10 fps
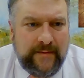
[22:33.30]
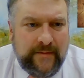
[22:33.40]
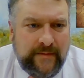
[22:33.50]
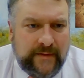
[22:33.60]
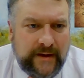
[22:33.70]

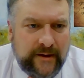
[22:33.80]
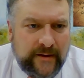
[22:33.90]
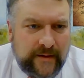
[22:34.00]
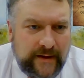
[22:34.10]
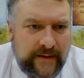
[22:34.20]

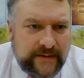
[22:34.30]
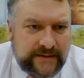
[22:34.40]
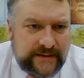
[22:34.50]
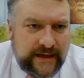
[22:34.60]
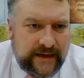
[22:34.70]
there in the
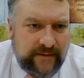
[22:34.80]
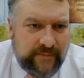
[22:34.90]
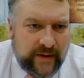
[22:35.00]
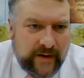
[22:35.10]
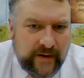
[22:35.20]
second
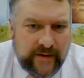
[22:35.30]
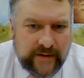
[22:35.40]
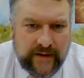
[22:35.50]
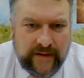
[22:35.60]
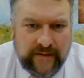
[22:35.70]
part
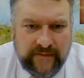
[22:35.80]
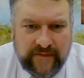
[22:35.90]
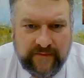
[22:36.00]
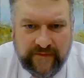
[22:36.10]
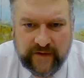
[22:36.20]
of
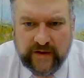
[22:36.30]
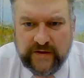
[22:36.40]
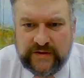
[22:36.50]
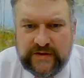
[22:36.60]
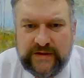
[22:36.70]

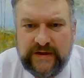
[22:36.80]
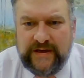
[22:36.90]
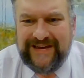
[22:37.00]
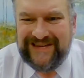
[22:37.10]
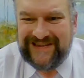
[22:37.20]
verse
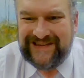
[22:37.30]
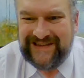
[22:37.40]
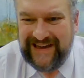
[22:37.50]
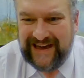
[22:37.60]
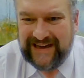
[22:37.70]

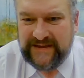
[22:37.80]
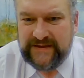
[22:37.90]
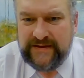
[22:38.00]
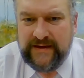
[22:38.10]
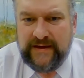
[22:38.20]

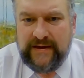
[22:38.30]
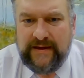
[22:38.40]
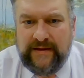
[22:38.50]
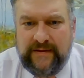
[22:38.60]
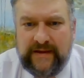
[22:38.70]
6
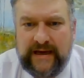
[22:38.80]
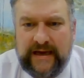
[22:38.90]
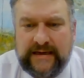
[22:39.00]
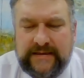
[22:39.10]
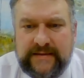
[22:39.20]

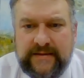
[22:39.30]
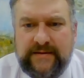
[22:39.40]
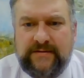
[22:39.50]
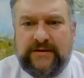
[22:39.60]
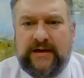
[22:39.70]
that
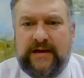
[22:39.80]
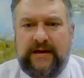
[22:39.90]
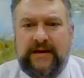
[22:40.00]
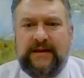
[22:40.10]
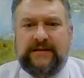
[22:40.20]

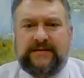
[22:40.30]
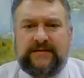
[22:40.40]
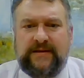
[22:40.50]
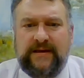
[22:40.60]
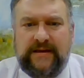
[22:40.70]
John is
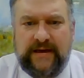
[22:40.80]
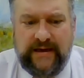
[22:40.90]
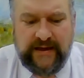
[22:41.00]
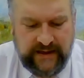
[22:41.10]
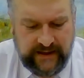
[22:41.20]

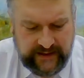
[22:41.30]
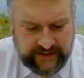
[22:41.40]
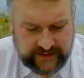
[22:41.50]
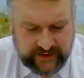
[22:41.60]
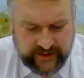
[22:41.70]
thinking in
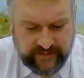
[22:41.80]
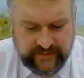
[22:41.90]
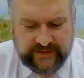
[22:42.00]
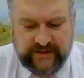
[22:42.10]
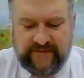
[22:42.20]

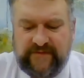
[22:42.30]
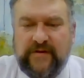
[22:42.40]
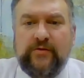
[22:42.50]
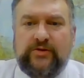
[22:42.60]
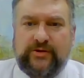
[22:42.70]
terms of
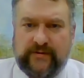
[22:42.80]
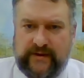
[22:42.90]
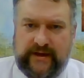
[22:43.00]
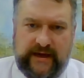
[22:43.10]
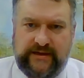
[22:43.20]
future
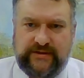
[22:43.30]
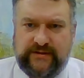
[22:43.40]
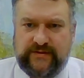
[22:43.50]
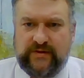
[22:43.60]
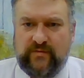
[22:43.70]

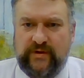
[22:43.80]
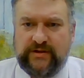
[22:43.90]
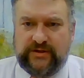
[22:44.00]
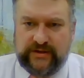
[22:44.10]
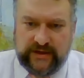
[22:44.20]
occasions on
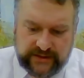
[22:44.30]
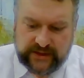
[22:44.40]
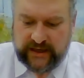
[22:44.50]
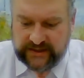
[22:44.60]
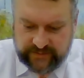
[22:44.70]
which such
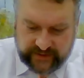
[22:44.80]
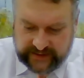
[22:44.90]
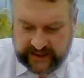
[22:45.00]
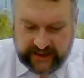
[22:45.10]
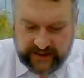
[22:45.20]

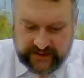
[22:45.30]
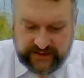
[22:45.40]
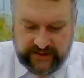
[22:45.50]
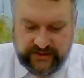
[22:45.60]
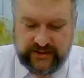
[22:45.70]

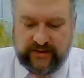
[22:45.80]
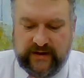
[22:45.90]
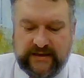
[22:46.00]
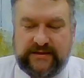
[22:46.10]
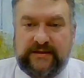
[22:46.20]
hospitality and
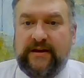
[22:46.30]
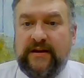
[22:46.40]
generosity